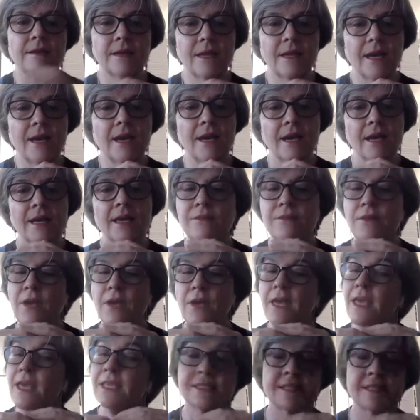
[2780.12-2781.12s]
Yeah,
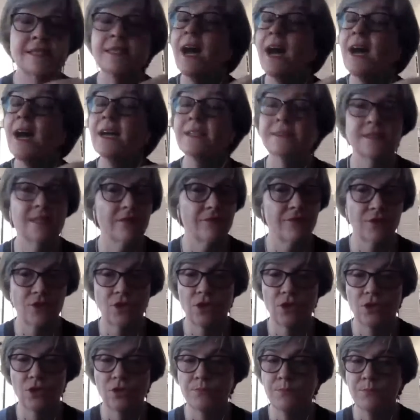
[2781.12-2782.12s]
it's not
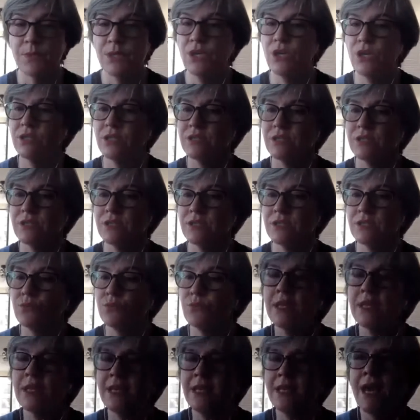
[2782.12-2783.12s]
difficult because
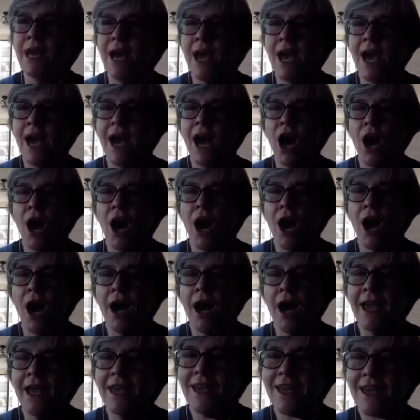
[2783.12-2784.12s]
really
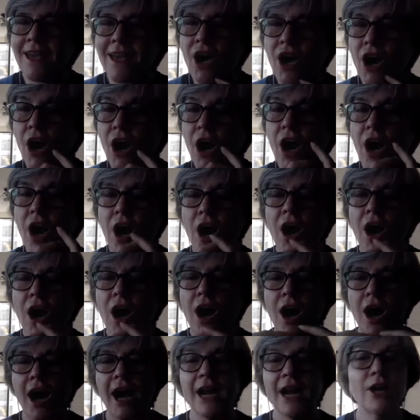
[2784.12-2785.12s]
I
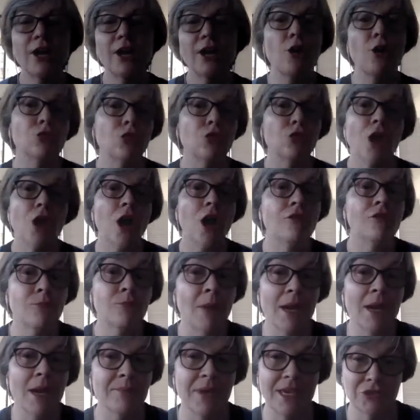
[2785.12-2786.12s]
I don't love
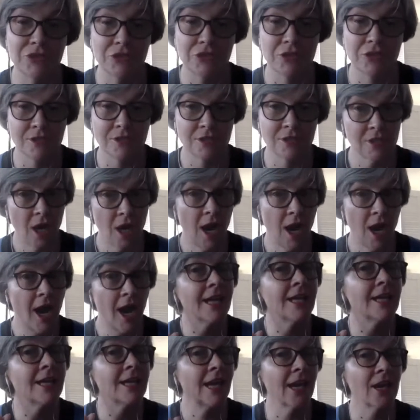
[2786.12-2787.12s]
my patients.
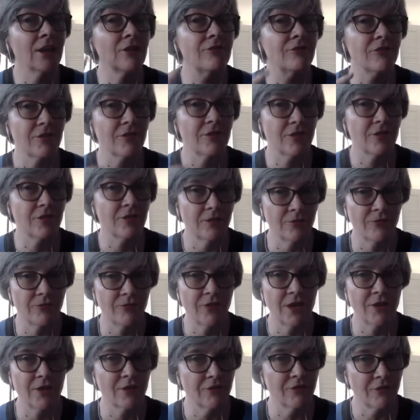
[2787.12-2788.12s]
I care for them
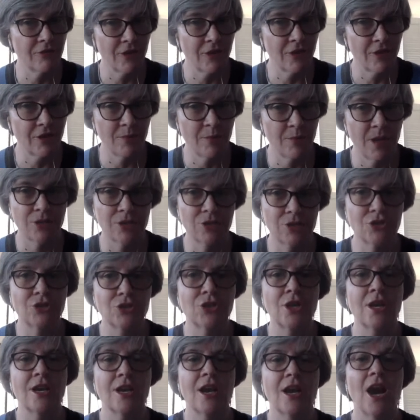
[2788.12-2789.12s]
very very
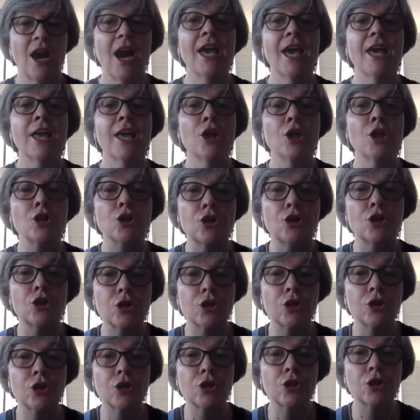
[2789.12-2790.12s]
much. I
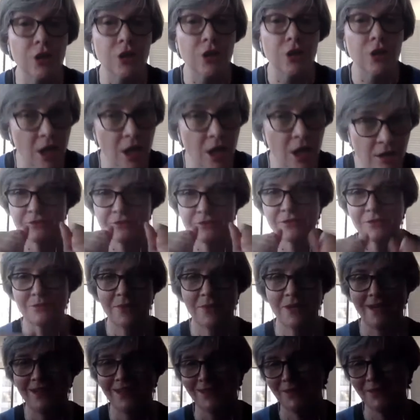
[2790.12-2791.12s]
loved
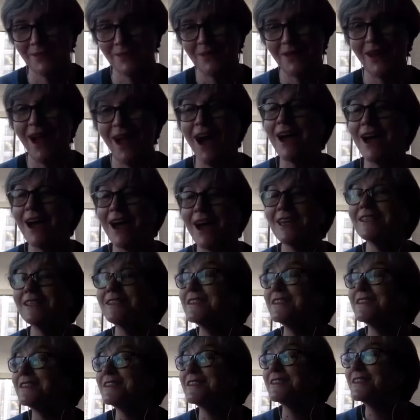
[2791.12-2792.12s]
my husband. I
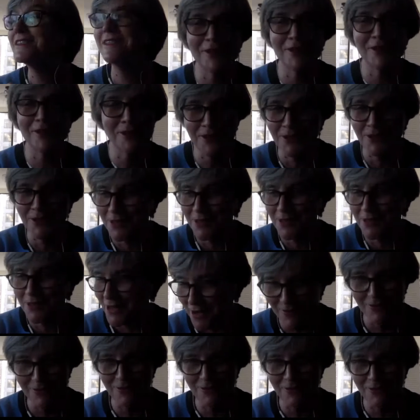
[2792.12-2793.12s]
still
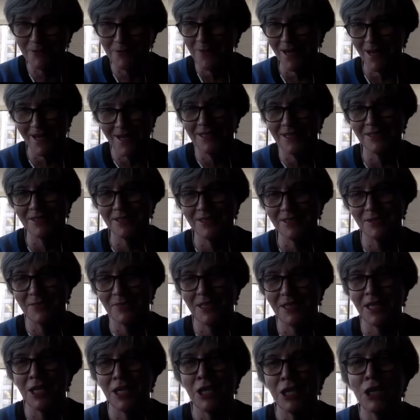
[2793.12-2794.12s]
love my
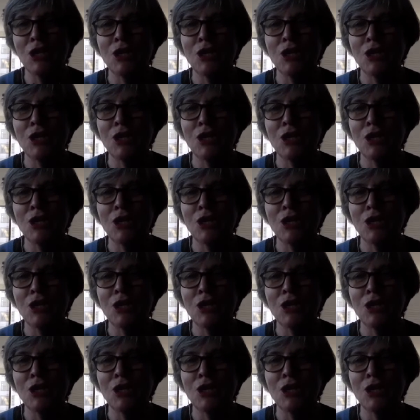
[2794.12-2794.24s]
husband.